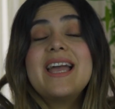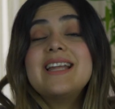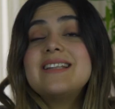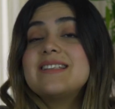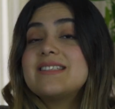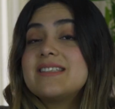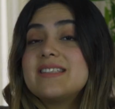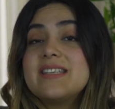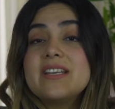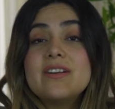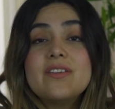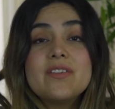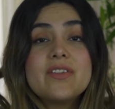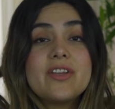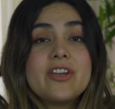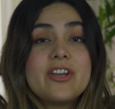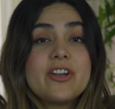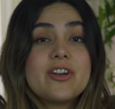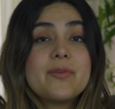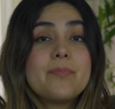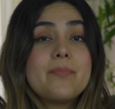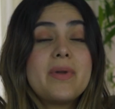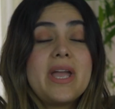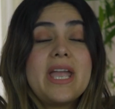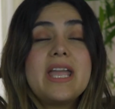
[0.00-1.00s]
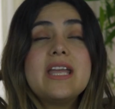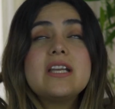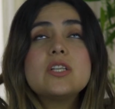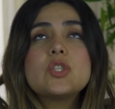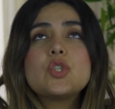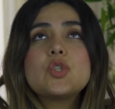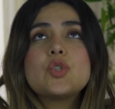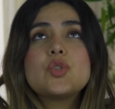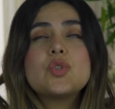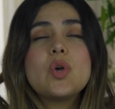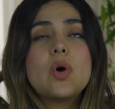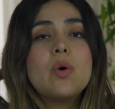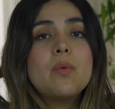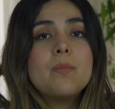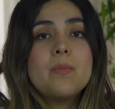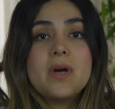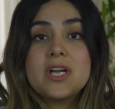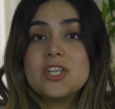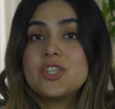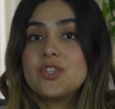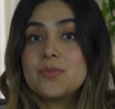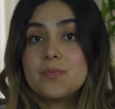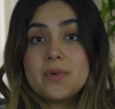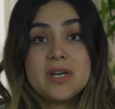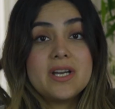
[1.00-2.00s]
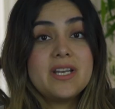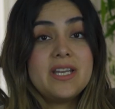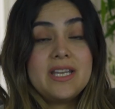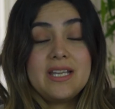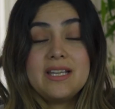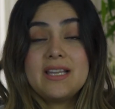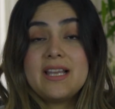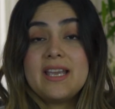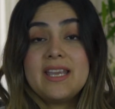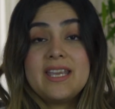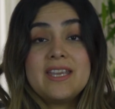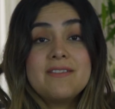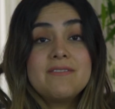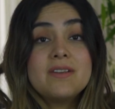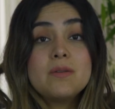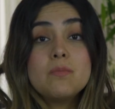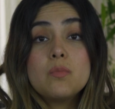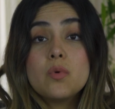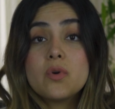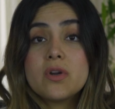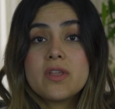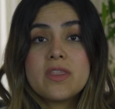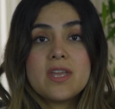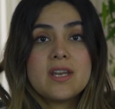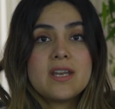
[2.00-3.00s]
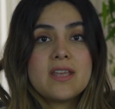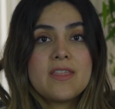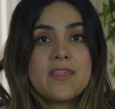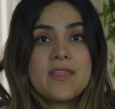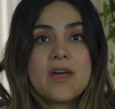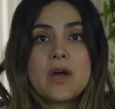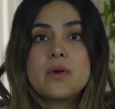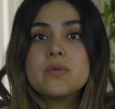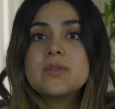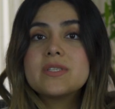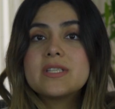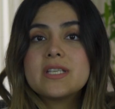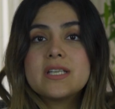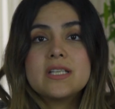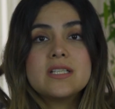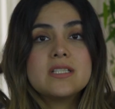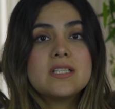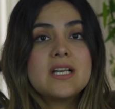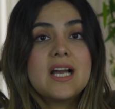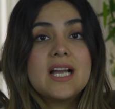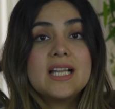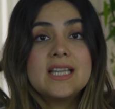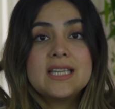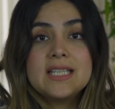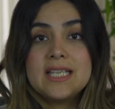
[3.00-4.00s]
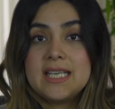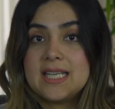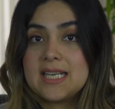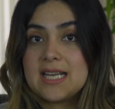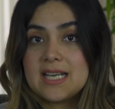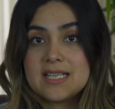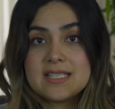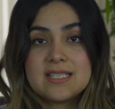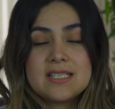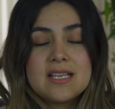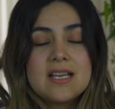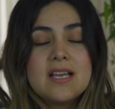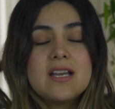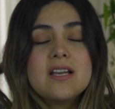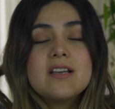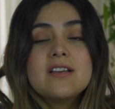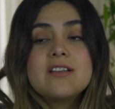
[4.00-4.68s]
and still they are paying so much money, like even more than 1,000 liras.